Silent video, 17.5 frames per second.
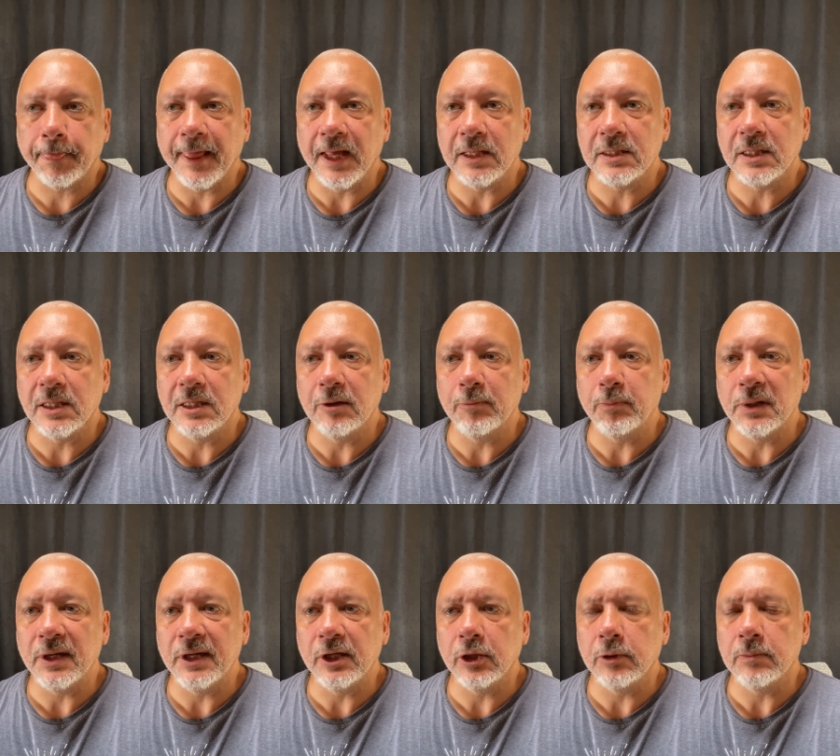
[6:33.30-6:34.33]
that's kind of
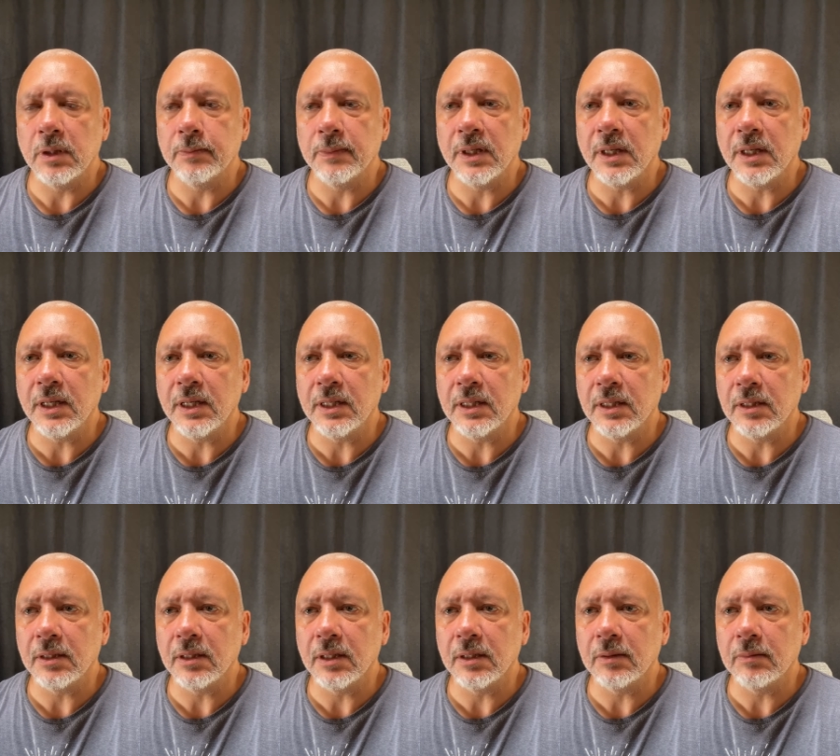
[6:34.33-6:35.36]
playing on my mind
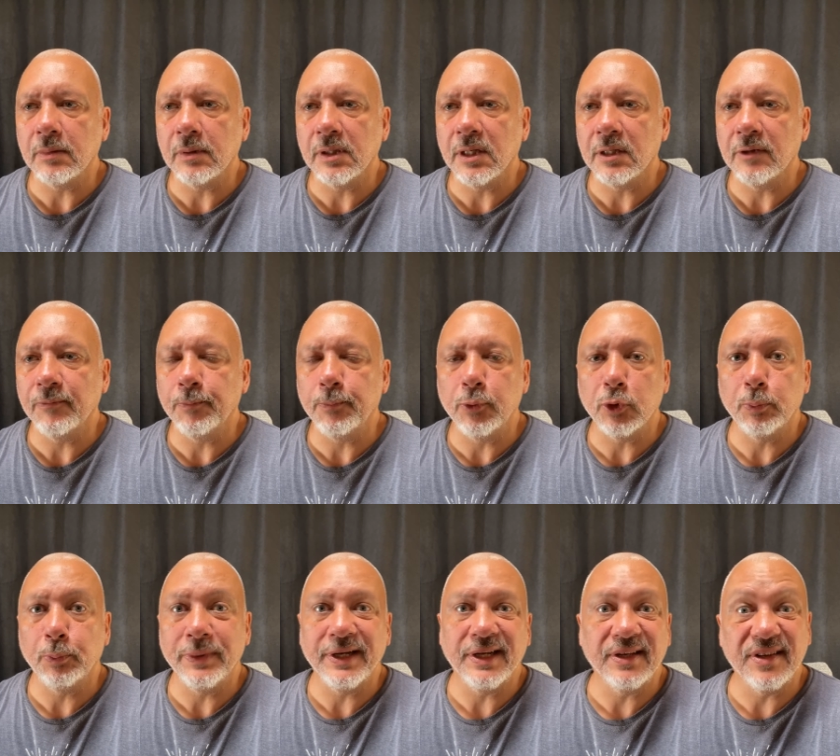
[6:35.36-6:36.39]
and kind of put
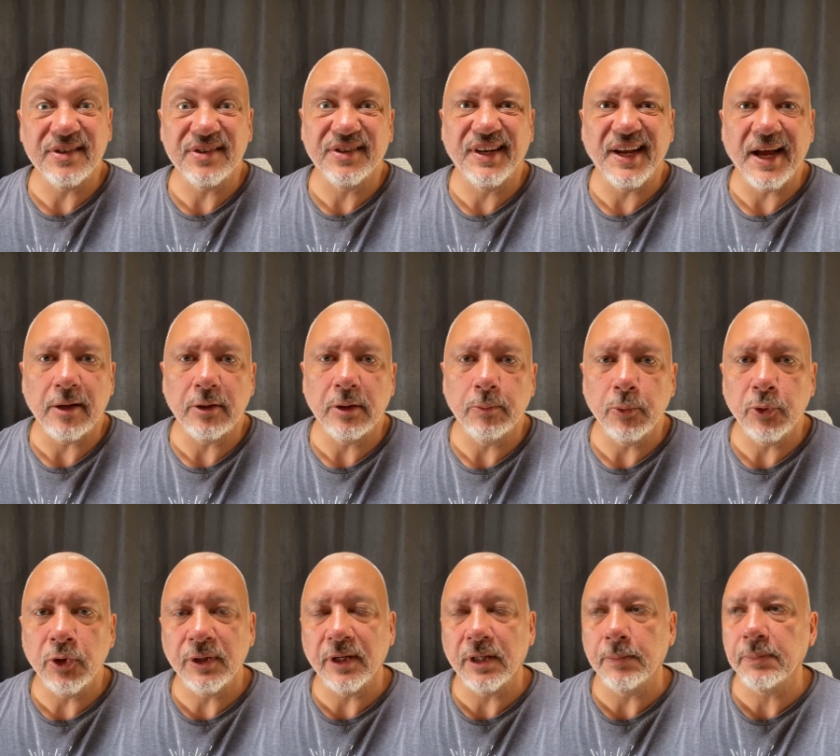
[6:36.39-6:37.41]
me in this downer
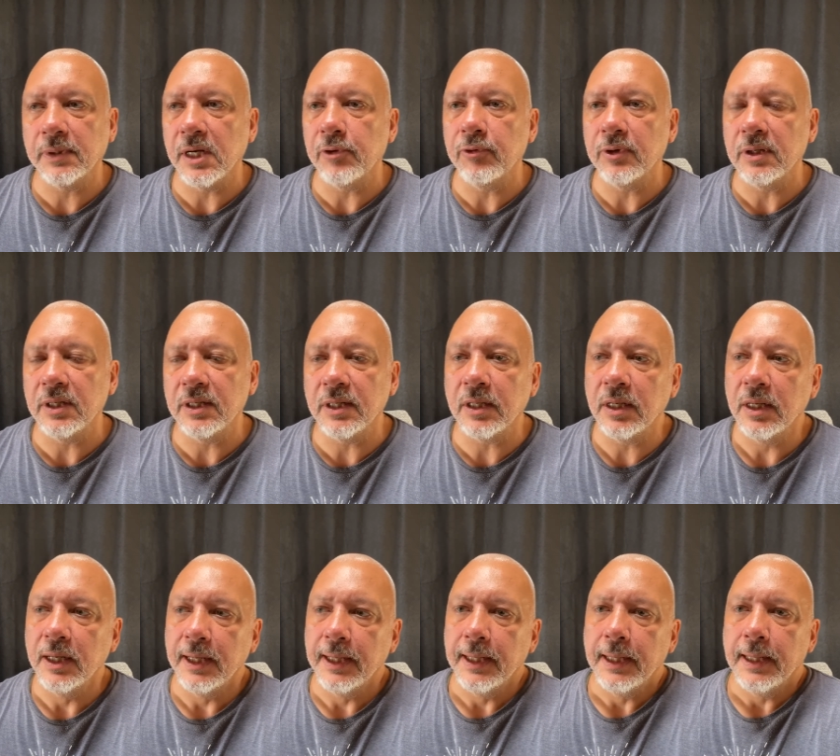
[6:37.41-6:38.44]
mood that I'm currently in.
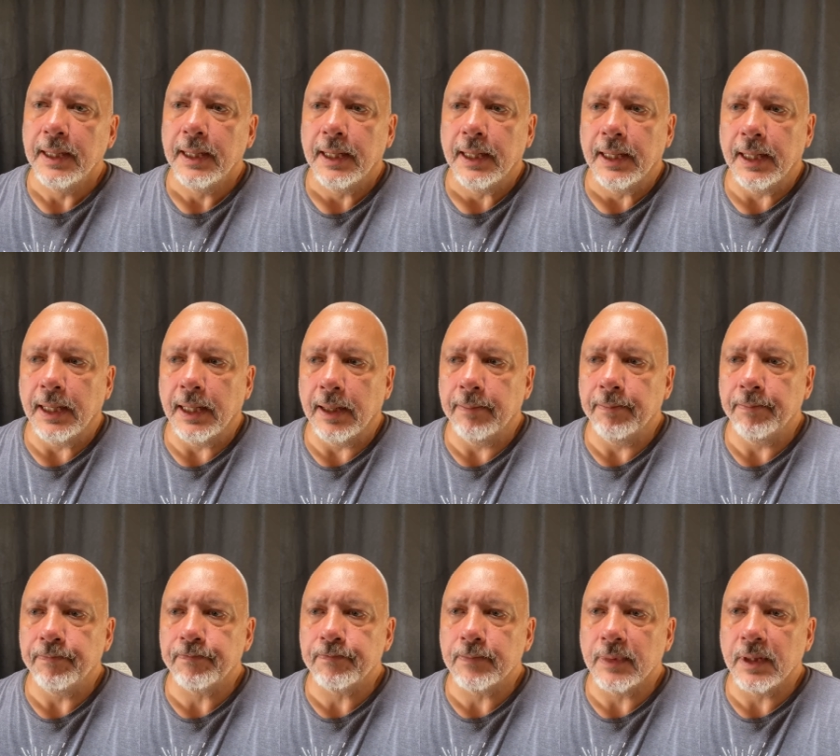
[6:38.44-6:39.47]

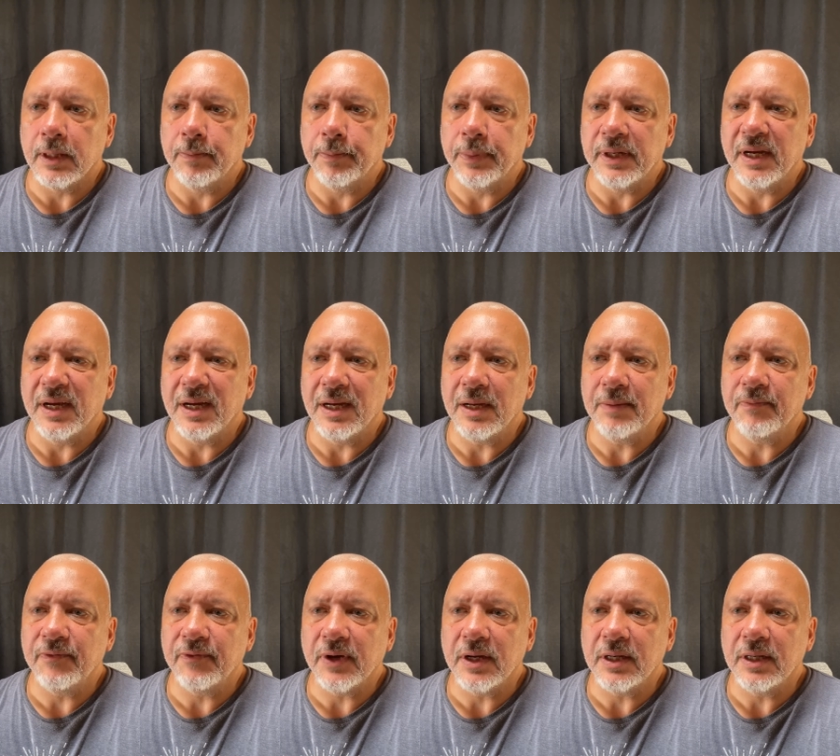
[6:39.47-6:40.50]
But yeah, I am
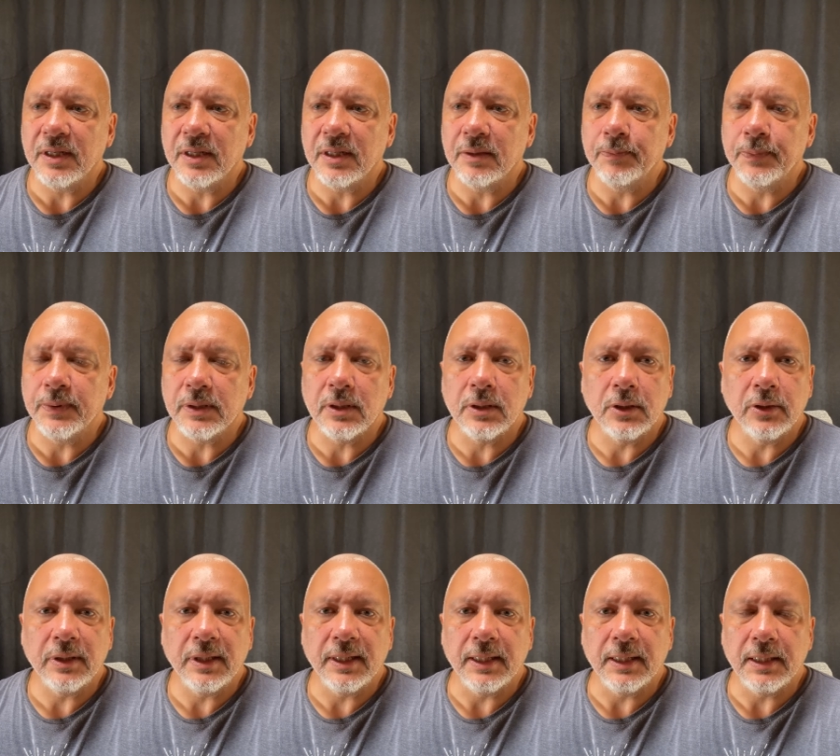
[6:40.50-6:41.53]
finding it a bit
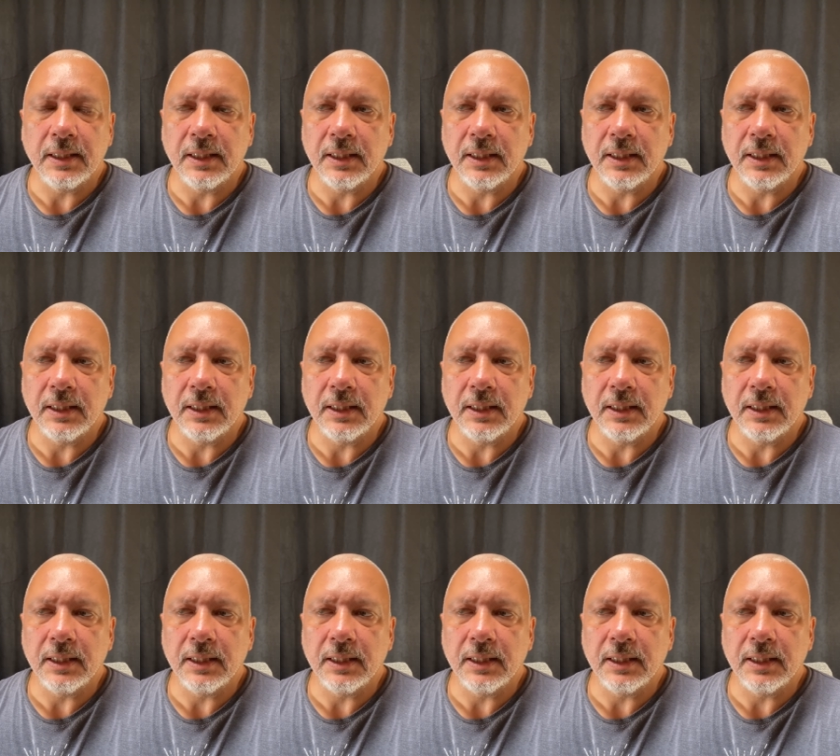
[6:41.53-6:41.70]
lonely,